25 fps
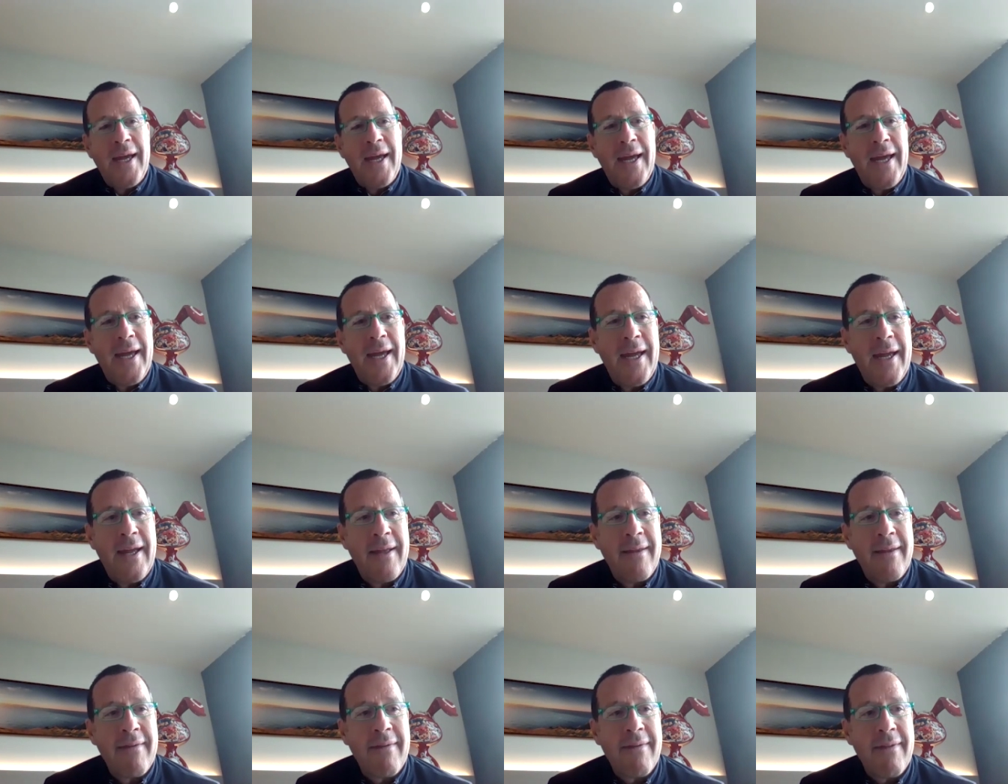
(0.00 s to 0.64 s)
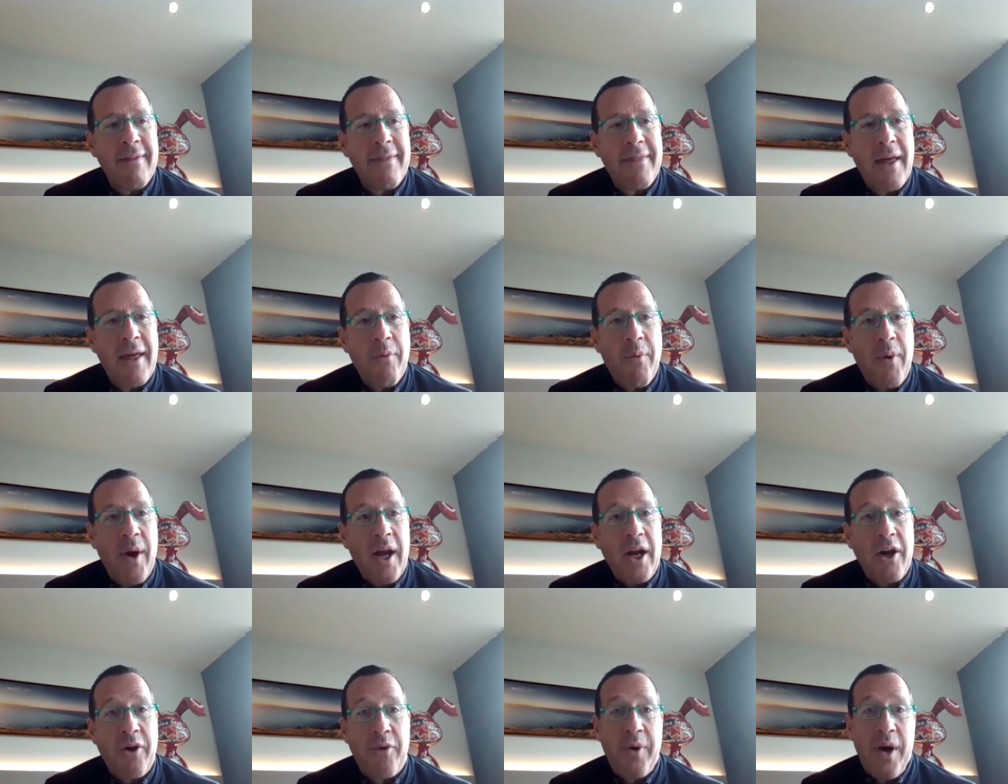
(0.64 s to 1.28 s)
And they
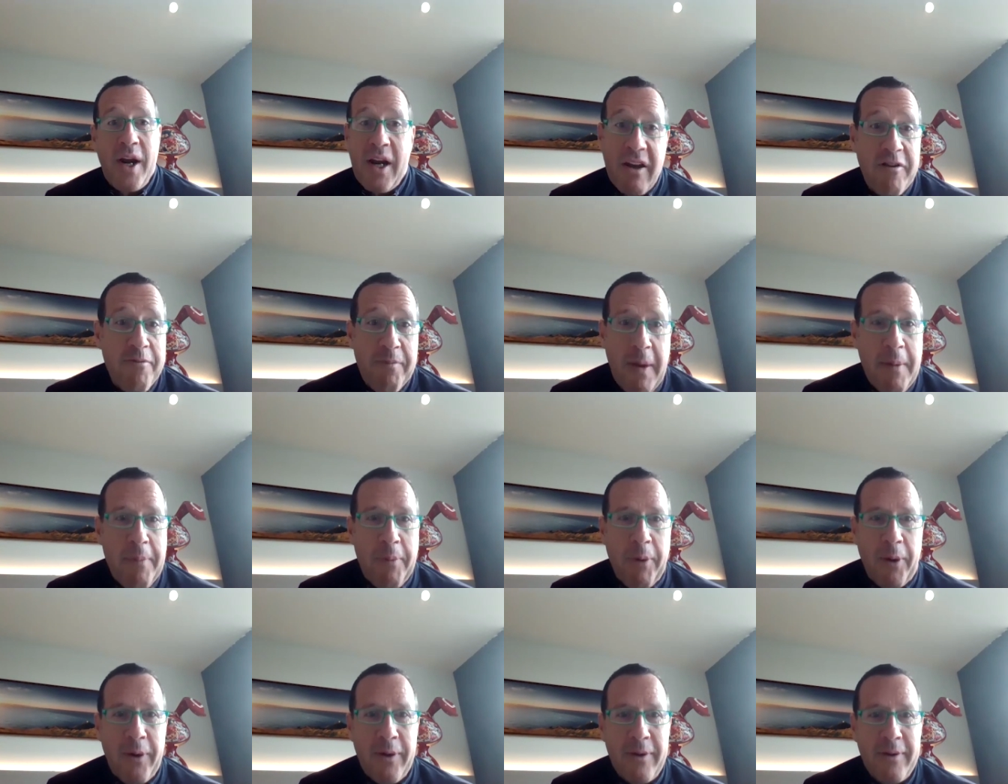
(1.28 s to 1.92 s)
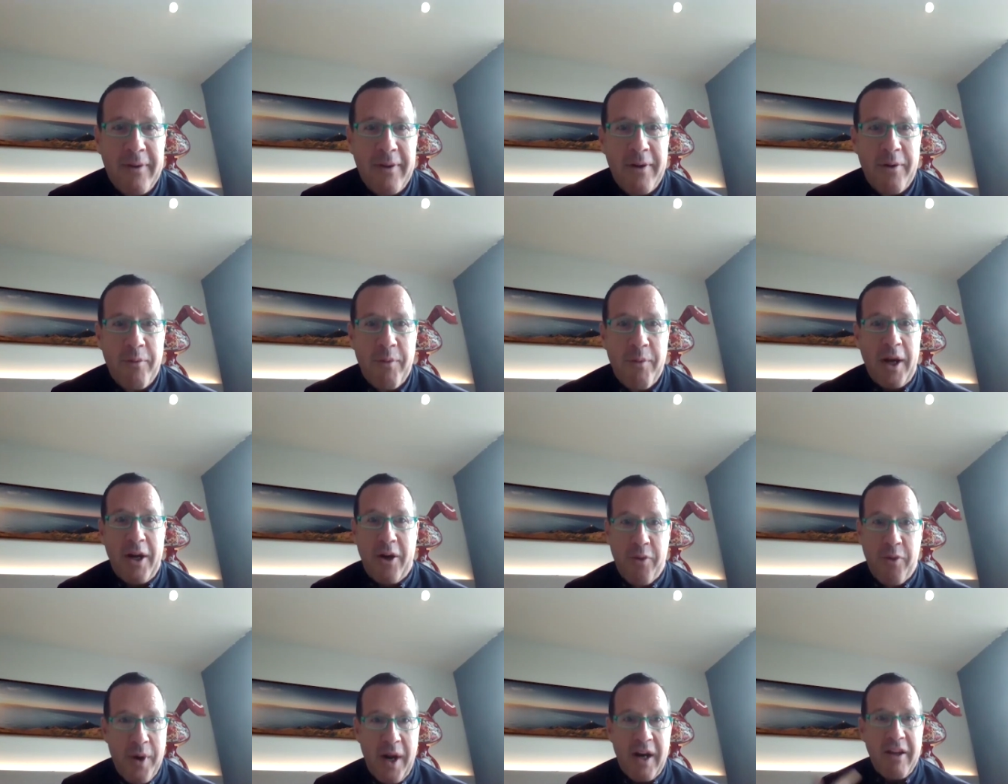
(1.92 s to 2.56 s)
were creative people,
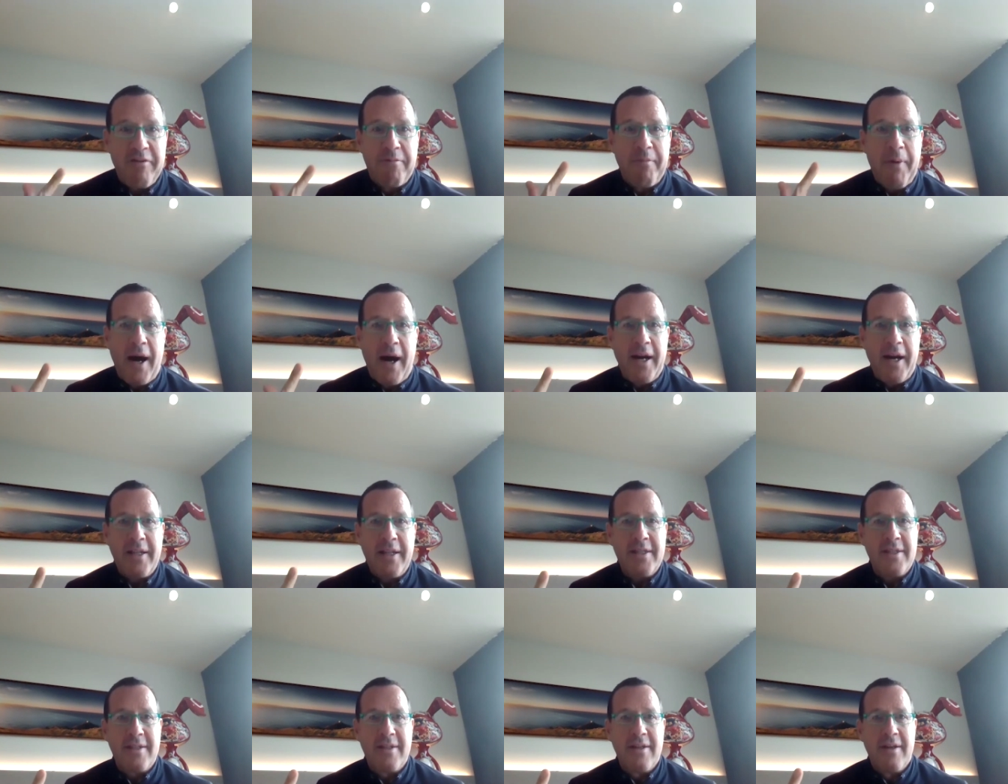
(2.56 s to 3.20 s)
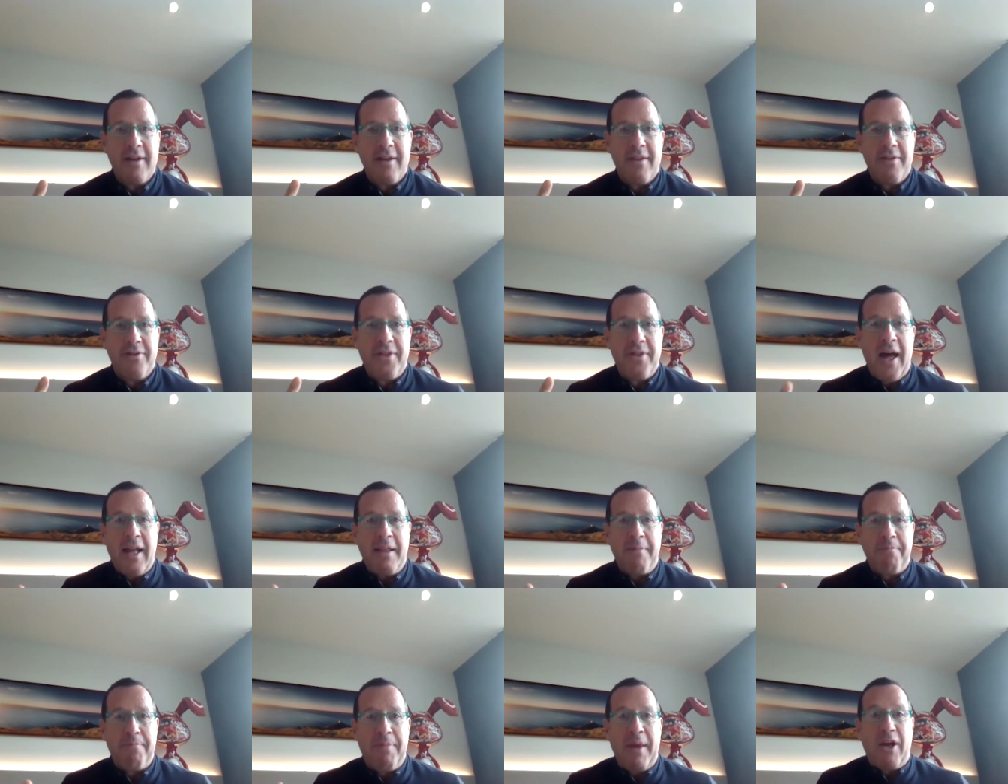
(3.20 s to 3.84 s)
were creative minds
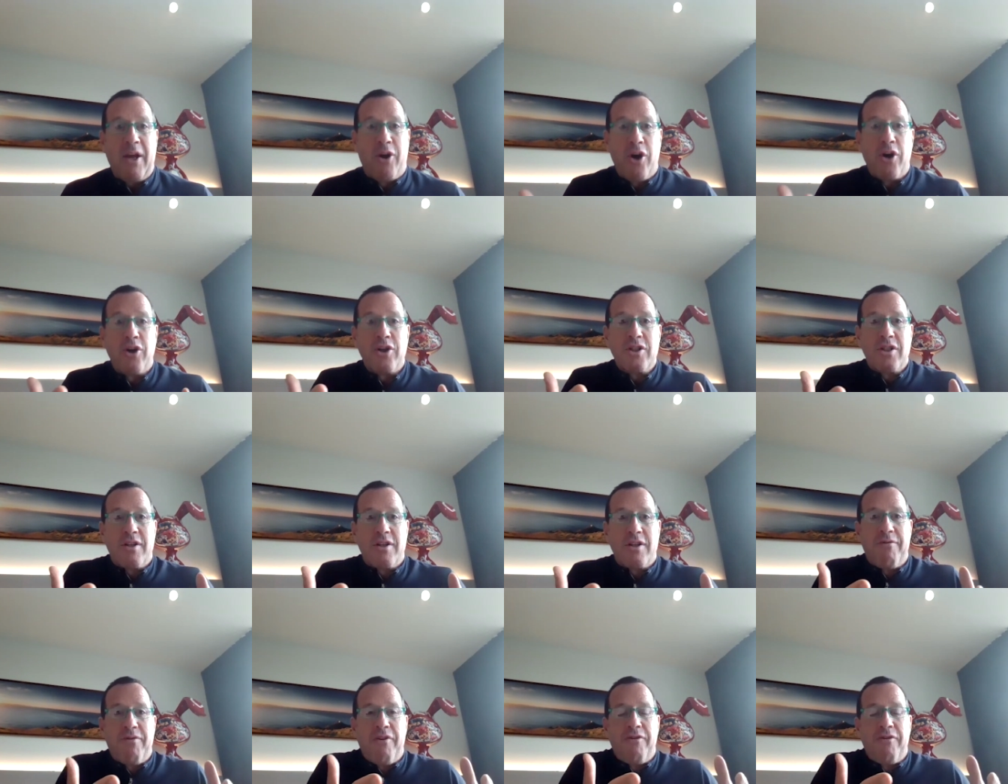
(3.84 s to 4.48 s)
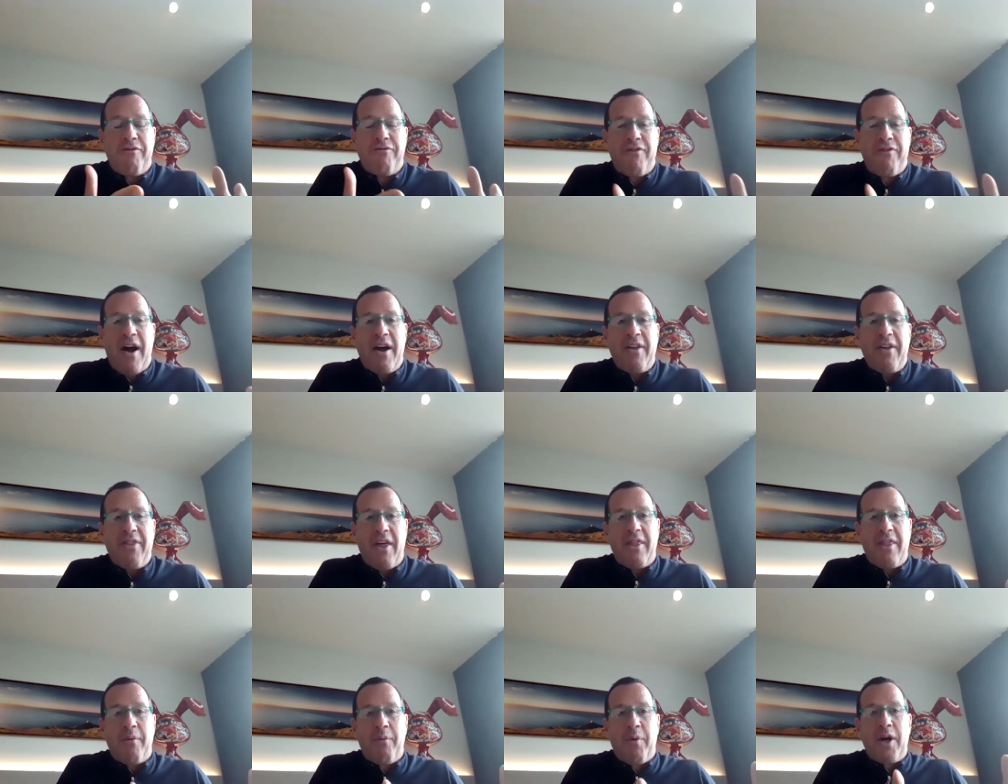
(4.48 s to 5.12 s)
that, because of the fact
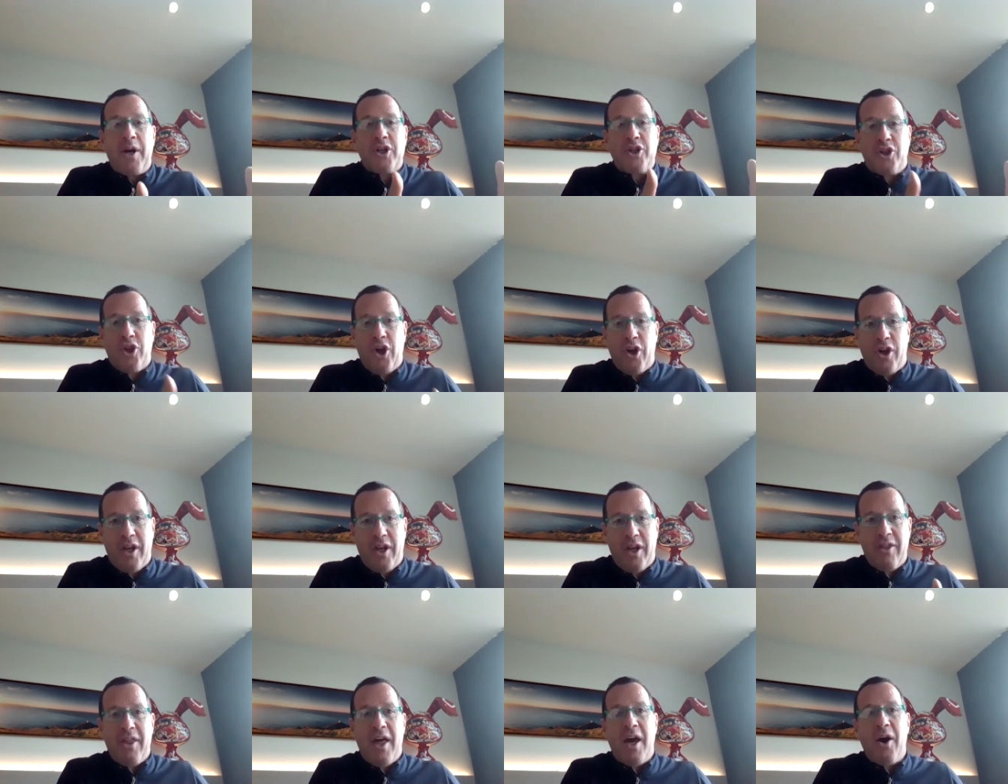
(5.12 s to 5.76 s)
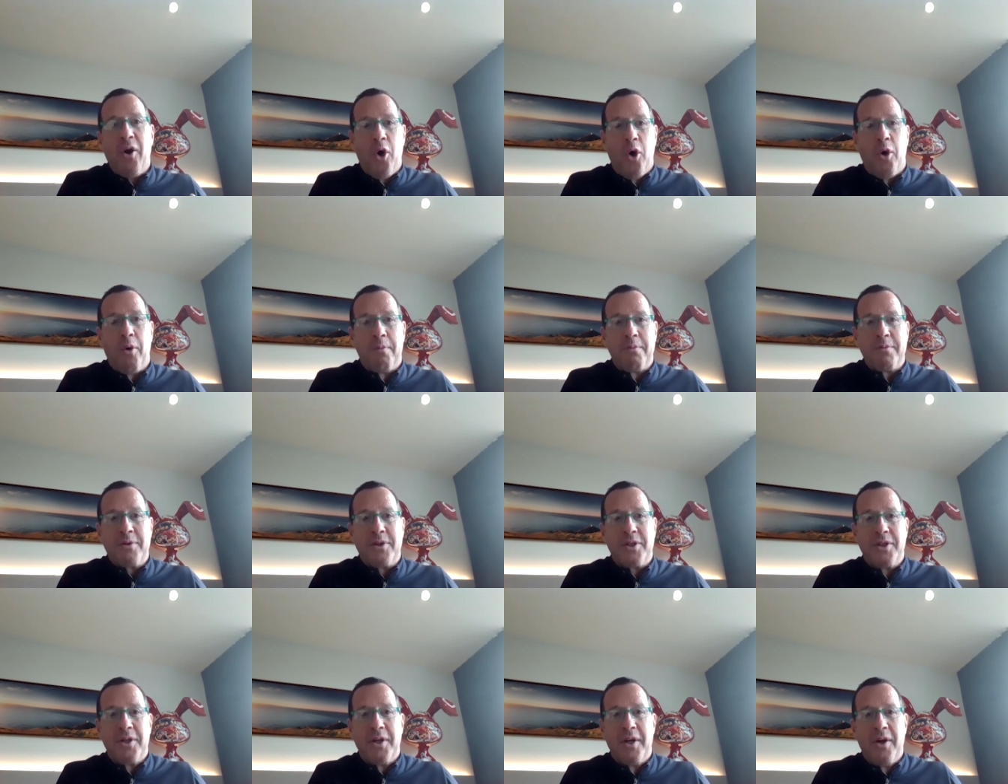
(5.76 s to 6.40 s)
that they were stuck in their
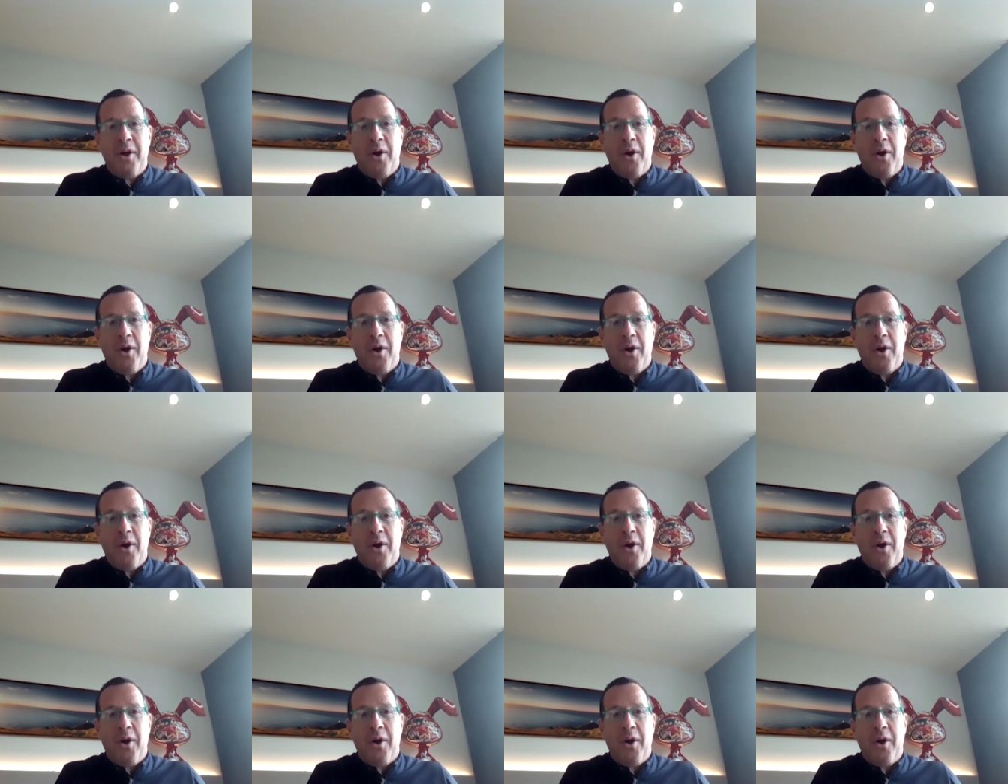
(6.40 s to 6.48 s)
homes,